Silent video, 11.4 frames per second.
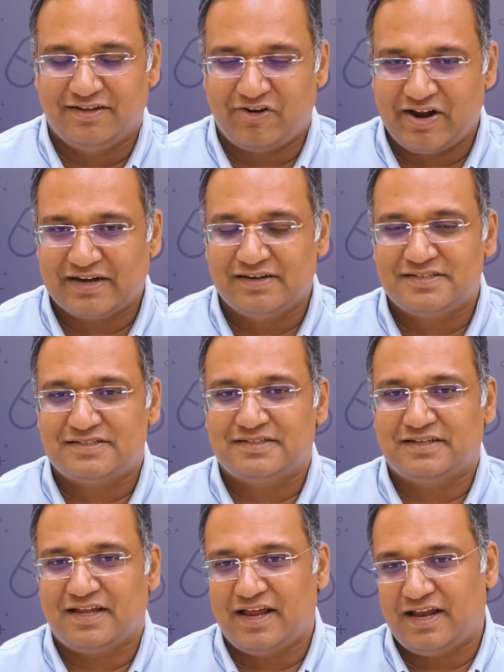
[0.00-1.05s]
rank list
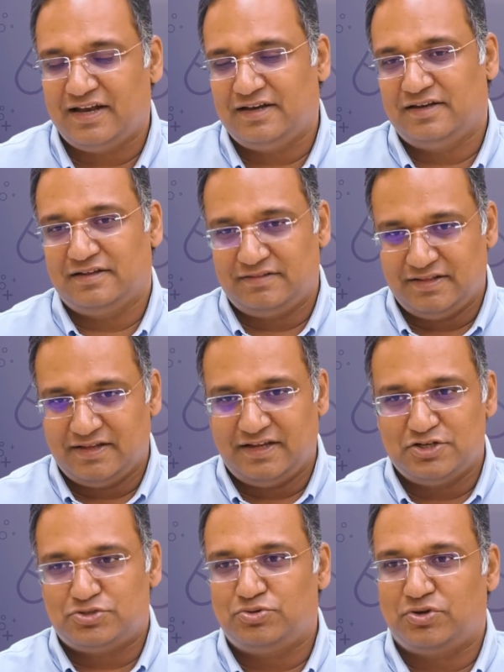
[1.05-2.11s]
and the
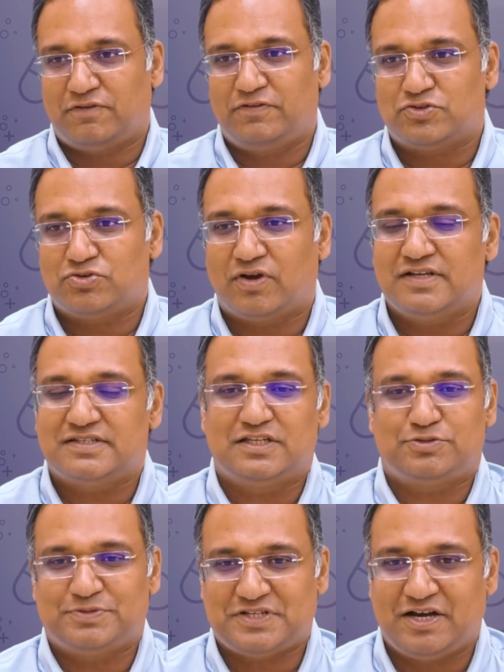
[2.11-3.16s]
institute of your choice and the
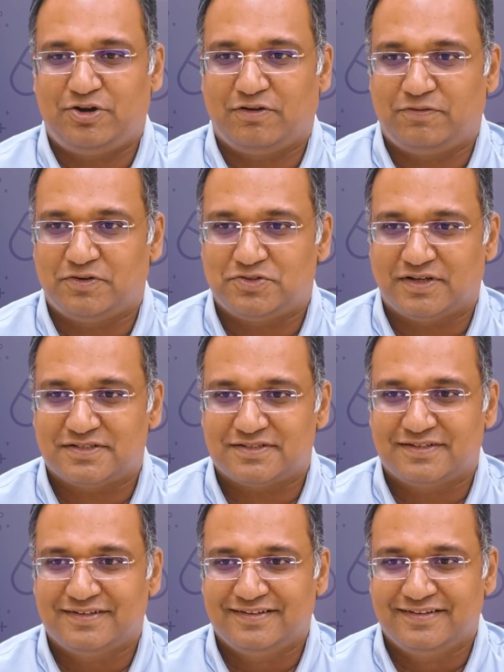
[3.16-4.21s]
specialty of your choice.
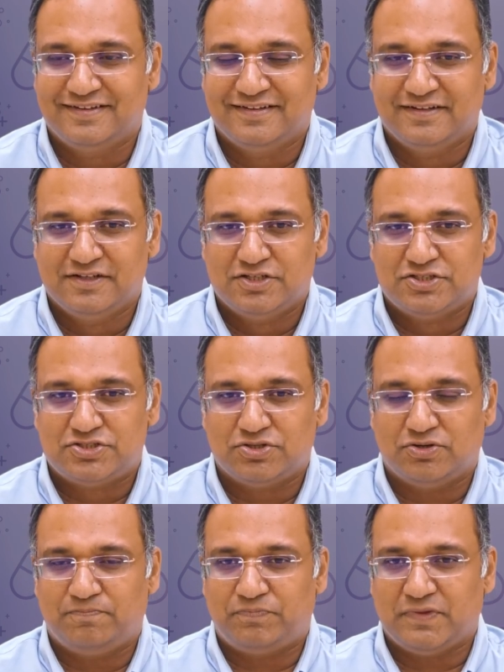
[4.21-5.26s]

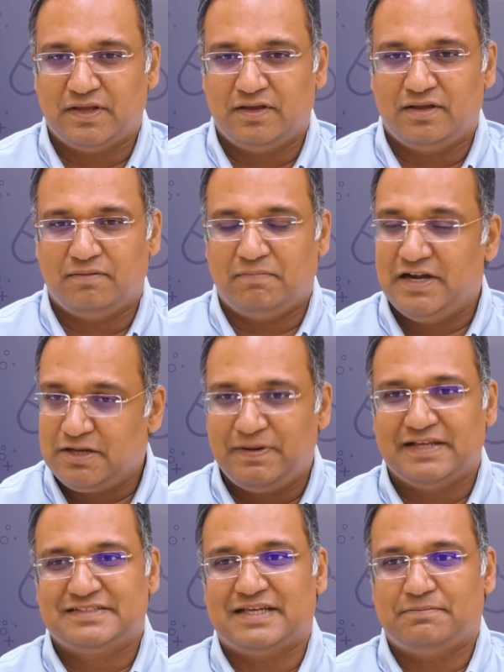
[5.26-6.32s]
So, multiple
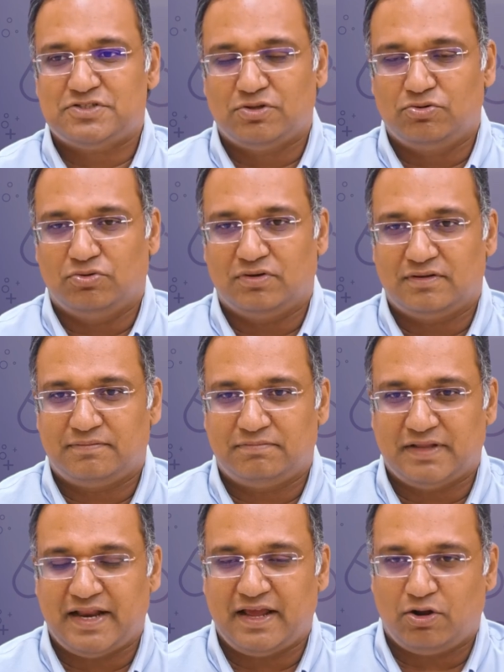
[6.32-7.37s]
exam is the rule
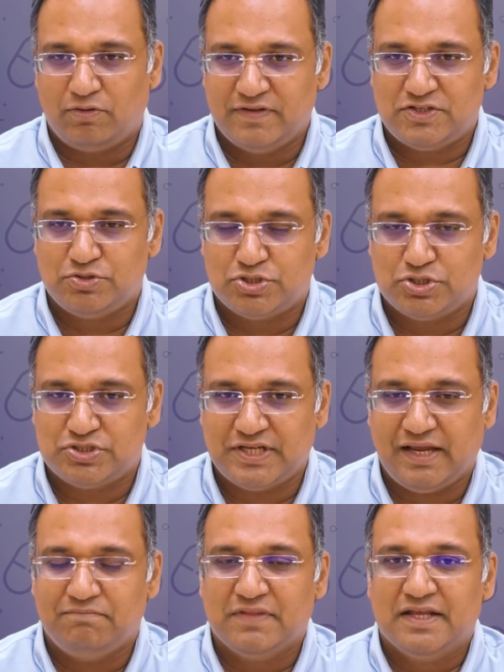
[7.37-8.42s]
that I always used to say